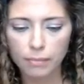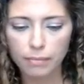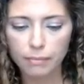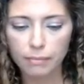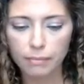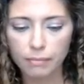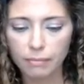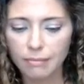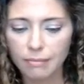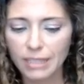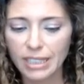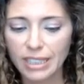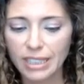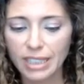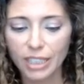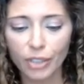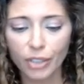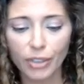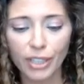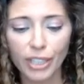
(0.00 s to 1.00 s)
Its
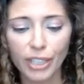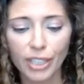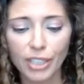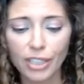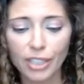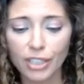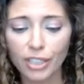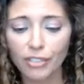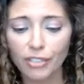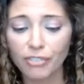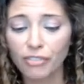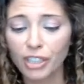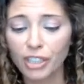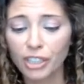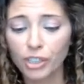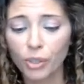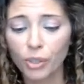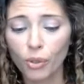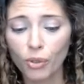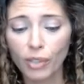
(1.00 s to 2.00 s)
ingredients are fresh
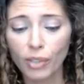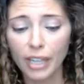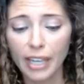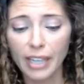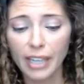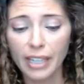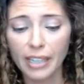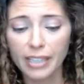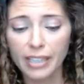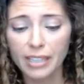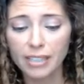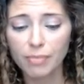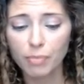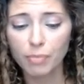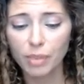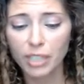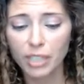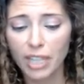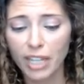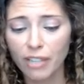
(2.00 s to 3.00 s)
whole eggs,
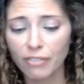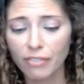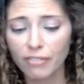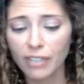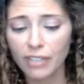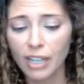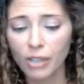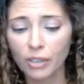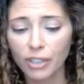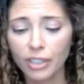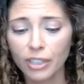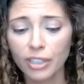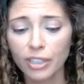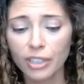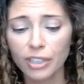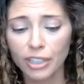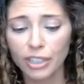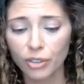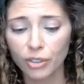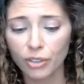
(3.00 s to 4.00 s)
potato flour, and
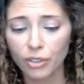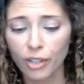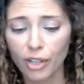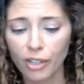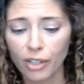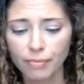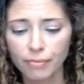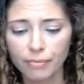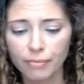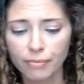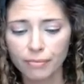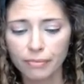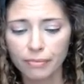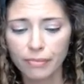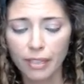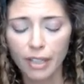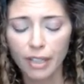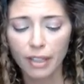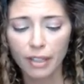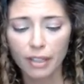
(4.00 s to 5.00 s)
glycerol.
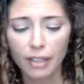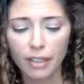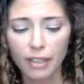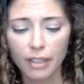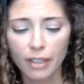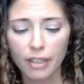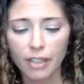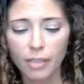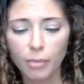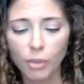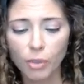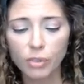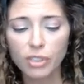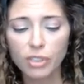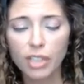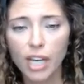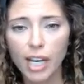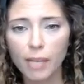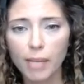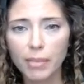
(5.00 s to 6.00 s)
The most
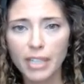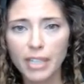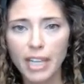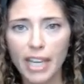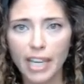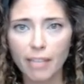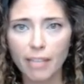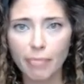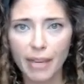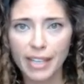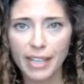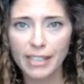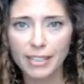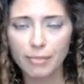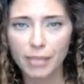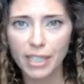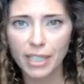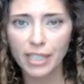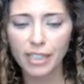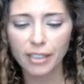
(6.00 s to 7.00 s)
common egg-based
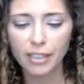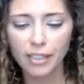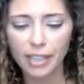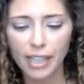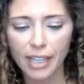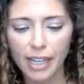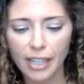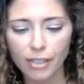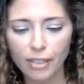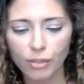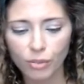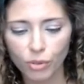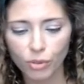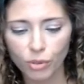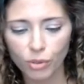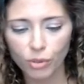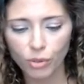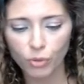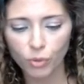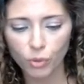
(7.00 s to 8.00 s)
media that
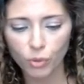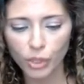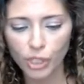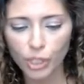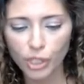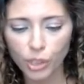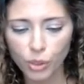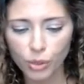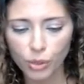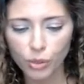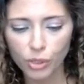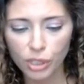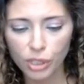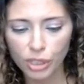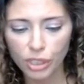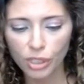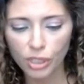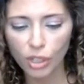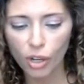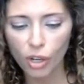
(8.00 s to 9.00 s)
we use is
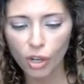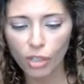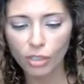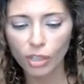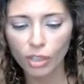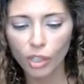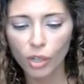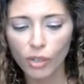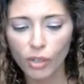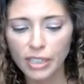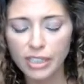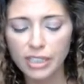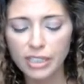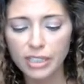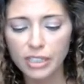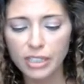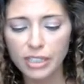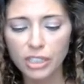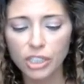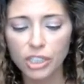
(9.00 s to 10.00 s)
called
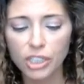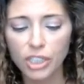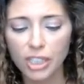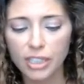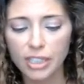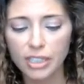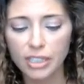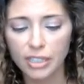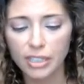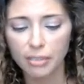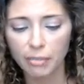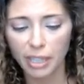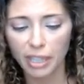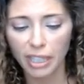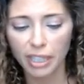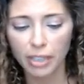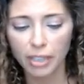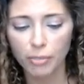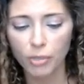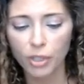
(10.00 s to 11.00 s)
Loewenstein-Jensen
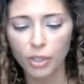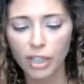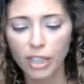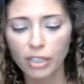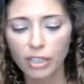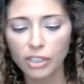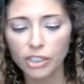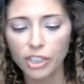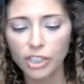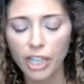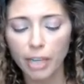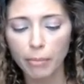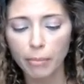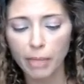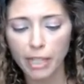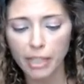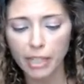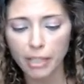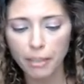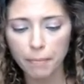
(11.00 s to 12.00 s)
medium, or LJ
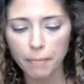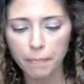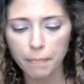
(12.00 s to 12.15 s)
medium.